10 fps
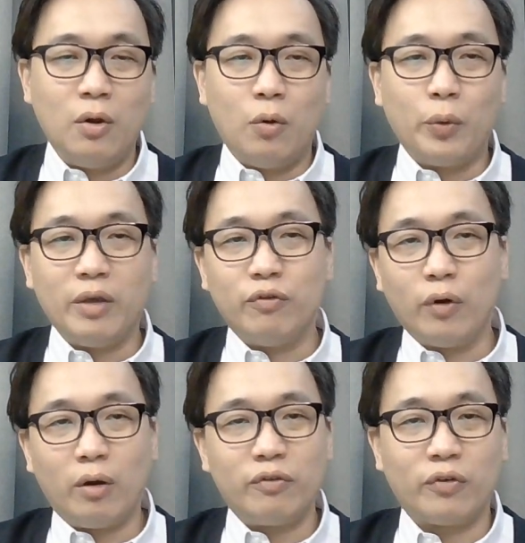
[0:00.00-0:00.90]
We
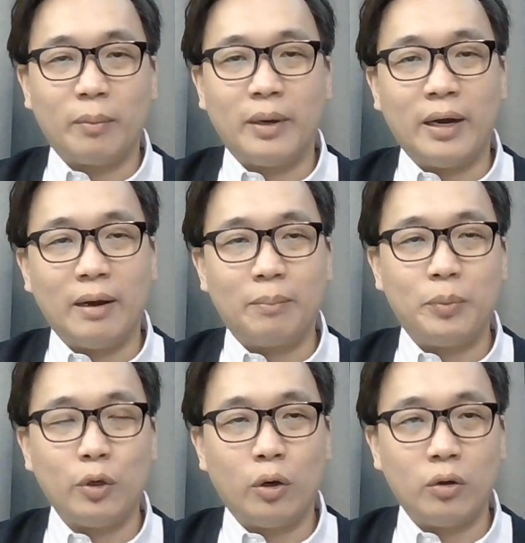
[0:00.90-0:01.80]
evolved from
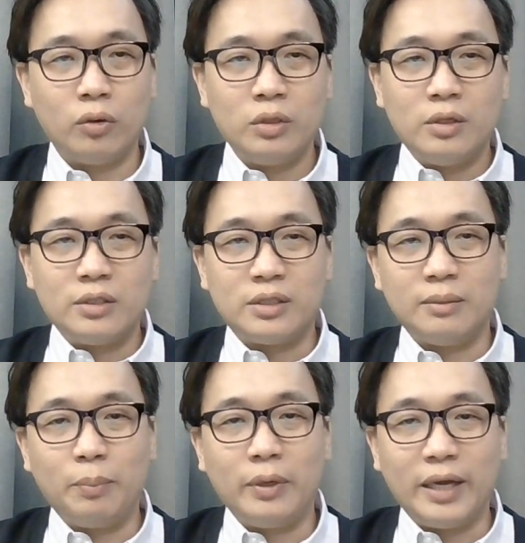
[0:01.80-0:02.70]
pure,
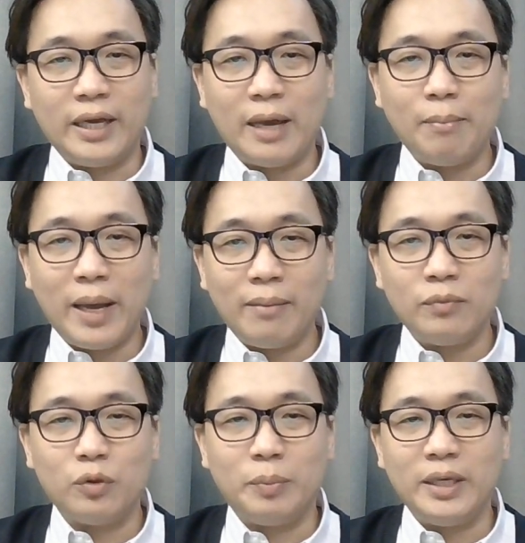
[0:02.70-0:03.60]
simple
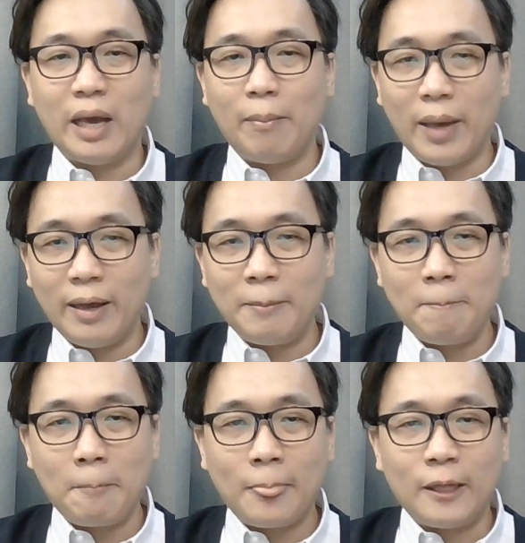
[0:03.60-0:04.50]
AMM to
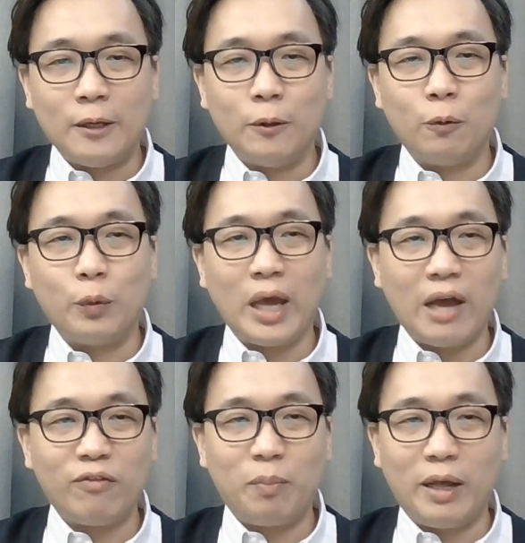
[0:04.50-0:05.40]
PMM. We
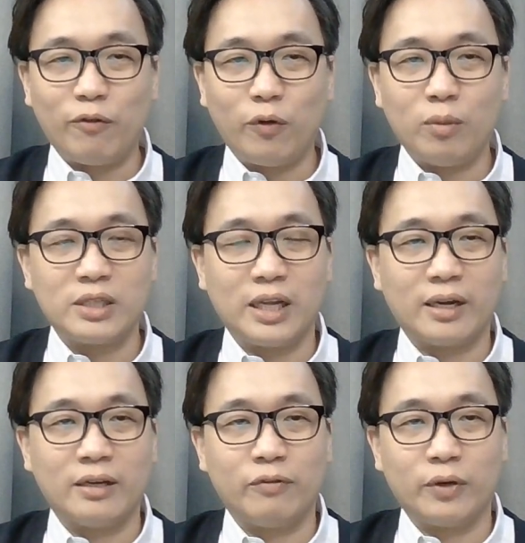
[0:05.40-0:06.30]
have platforms
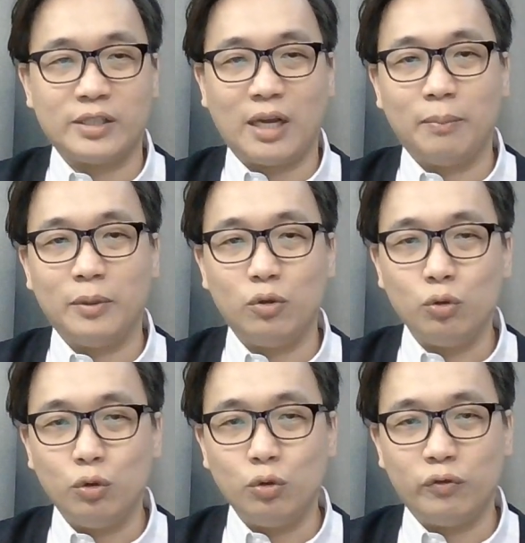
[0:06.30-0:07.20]
like, for example,
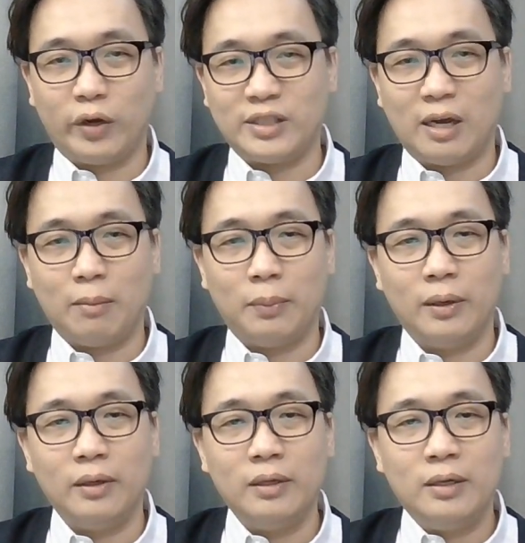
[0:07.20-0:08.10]
Doodoo, for
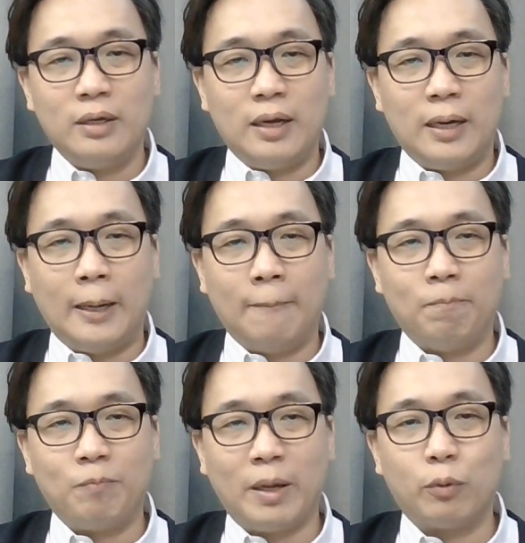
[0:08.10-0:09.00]
example,
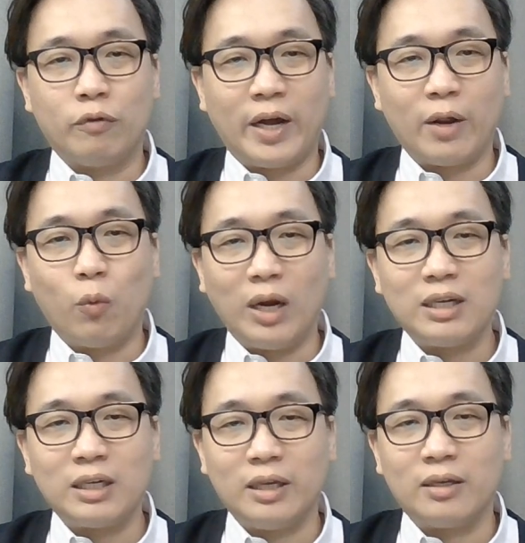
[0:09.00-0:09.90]
that provide
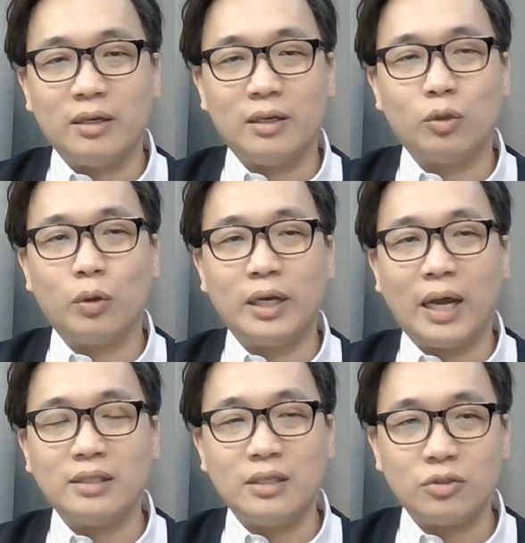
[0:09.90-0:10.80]
one-click
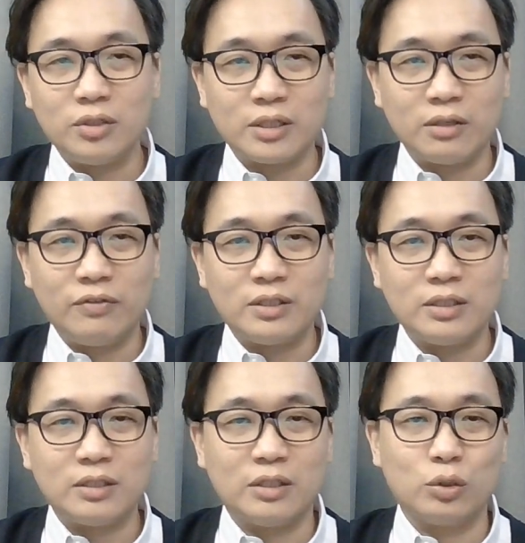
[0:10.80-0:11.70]
tokenization
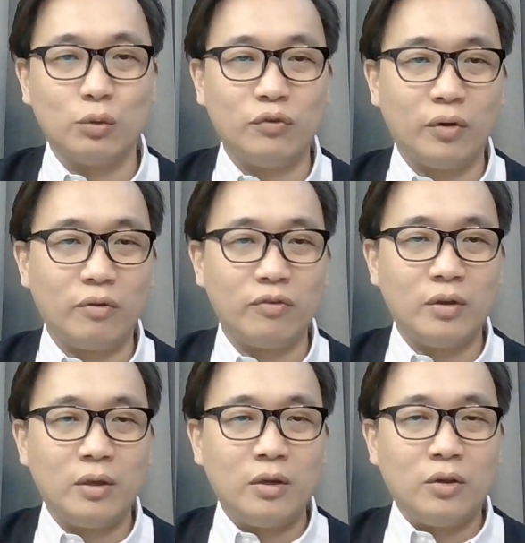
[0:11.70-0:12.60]
services and so forth.
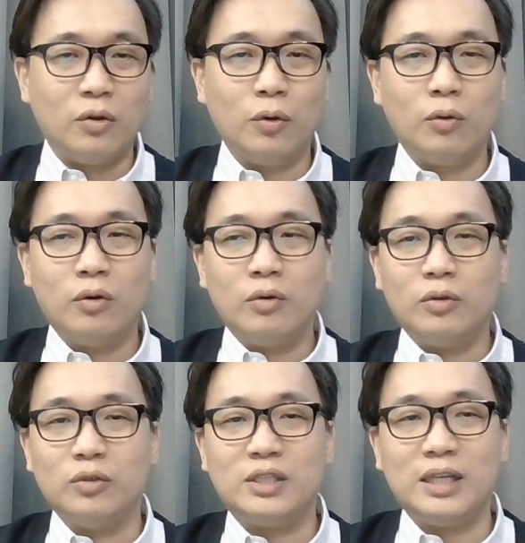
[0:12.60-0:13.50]

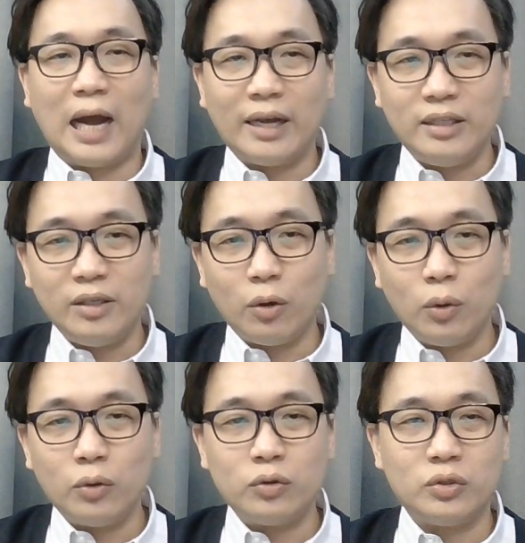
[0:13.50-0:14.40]
You see
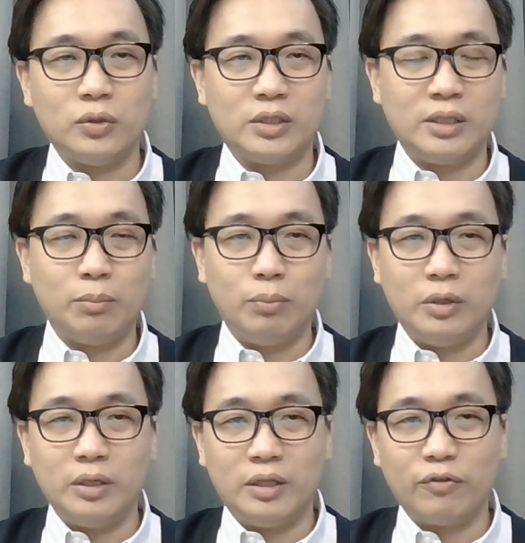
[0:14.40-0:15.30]
IDOs, you see
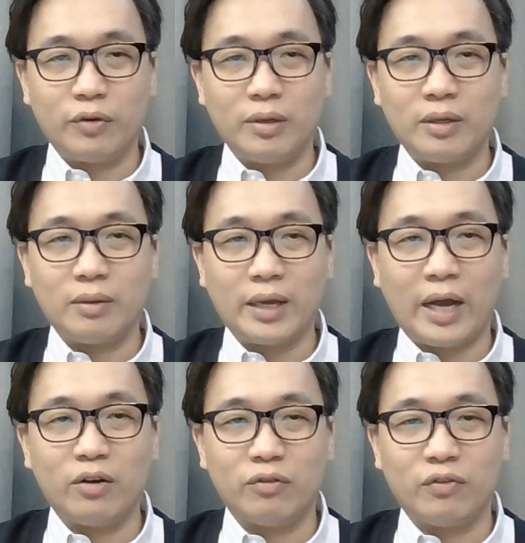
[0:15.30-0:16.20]
the different
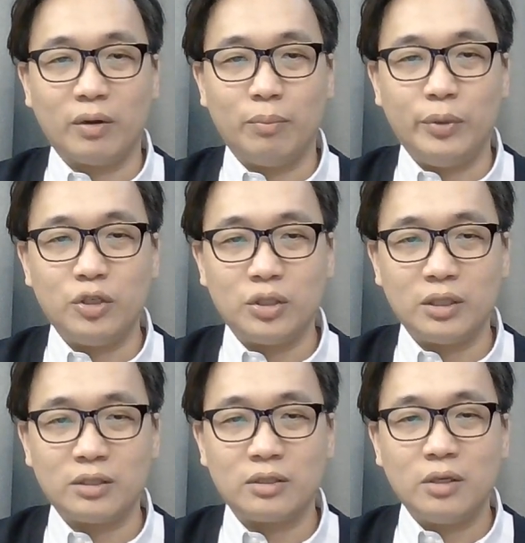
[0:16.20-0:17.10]
kind of
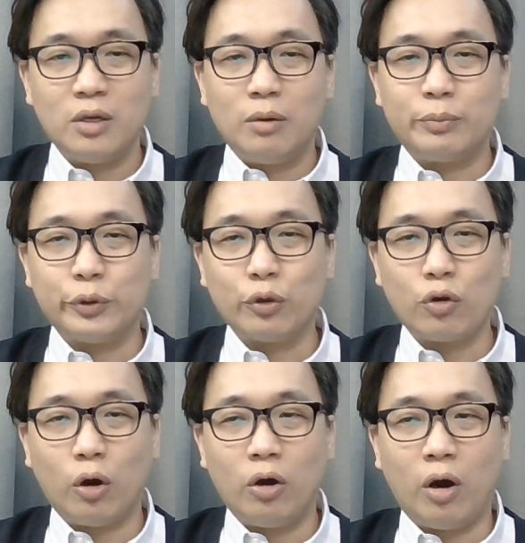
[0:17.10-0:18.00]
bridges,
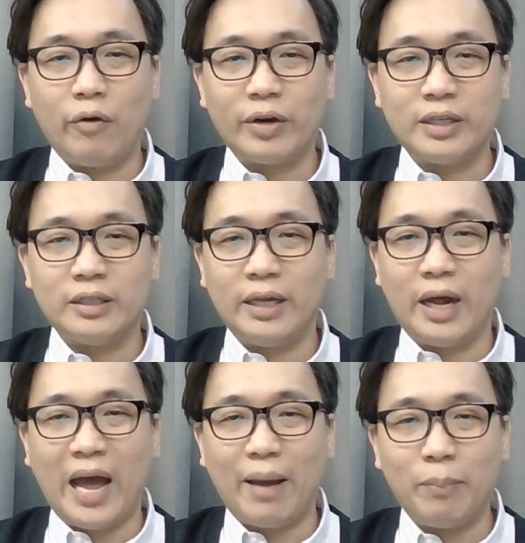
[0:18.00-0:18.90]
protocol, oracle that
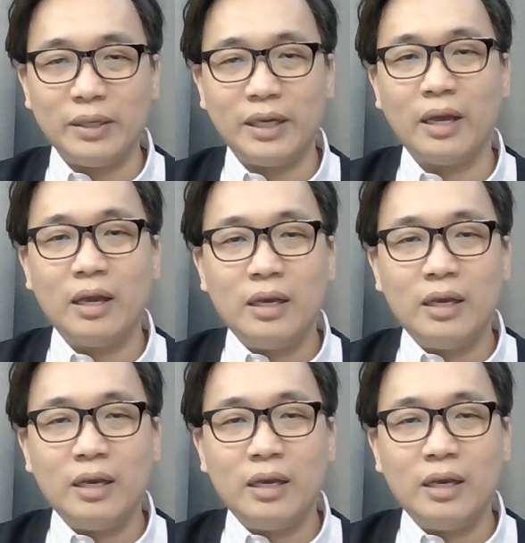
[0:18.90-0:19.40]
are happening